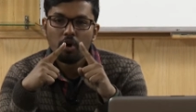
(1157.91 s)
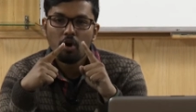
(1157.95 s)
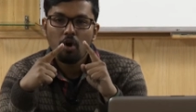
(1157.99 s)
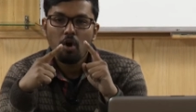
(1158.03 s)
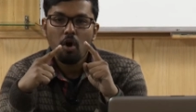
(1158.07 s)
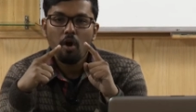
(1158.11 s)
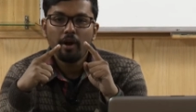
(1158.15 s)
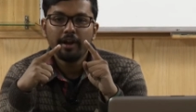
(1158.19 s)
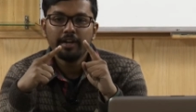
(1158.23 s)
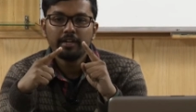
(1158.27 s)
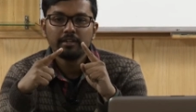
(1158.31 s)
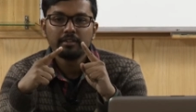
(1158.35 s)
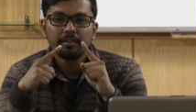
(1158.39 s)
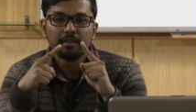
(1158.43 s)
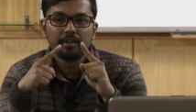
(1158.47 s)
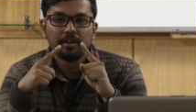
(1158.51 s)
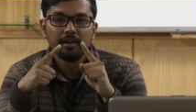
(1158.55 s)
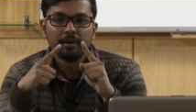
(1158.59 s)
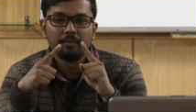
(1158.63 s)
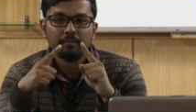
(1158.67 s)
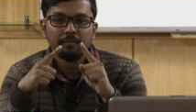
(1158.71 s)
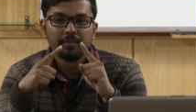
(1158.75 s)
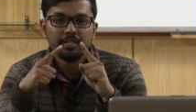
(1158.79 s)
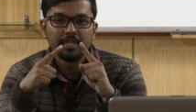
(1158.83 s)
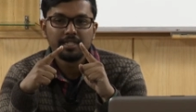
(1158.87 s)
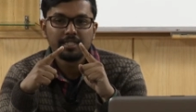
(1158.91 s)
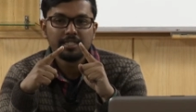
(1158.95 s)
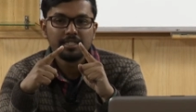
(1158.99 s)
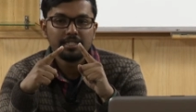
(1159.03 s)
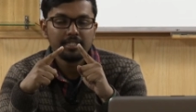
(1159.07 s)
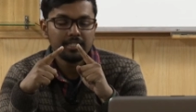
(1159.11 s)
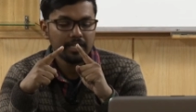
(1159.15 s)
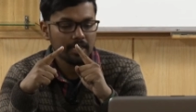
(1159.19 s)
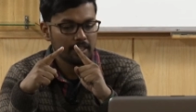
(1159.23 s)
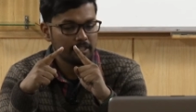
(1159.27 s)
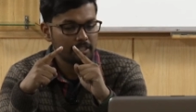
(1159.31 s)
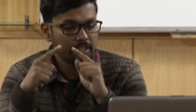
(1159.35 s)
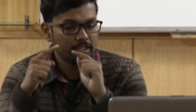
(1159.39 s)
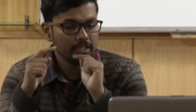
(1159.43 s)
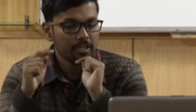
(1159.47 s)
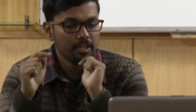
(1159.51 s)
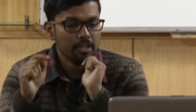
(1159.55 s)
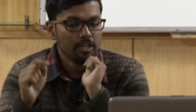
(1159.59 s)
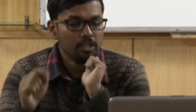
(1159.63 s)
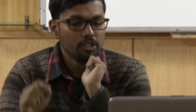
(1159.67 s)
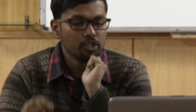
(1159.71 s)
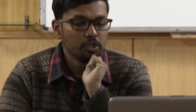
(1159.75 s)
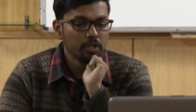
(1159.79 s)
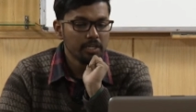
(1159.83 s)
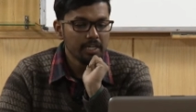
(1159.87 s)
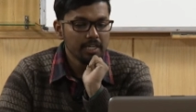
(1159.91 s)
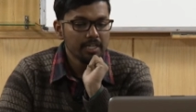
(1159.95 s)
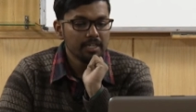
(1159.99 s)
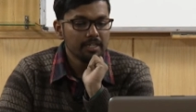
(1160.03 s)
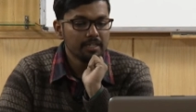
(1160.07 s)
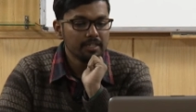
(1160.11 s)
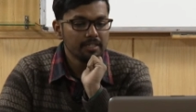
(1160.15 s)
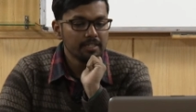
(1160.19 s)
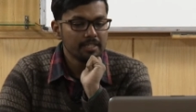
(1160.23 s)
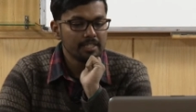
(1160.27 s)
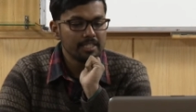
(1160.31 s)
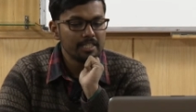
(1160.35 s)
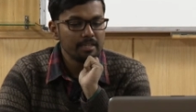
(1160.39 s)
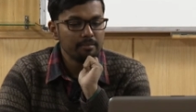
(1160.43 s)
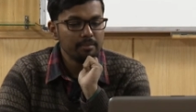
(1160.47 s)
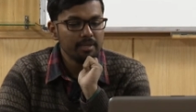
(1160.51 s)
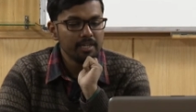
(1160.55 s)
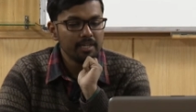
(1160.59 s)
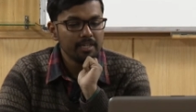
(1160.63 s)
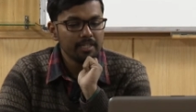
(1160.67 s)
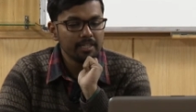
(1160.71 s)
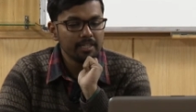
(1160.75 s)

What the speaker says: or it doesn't touch. So here the similar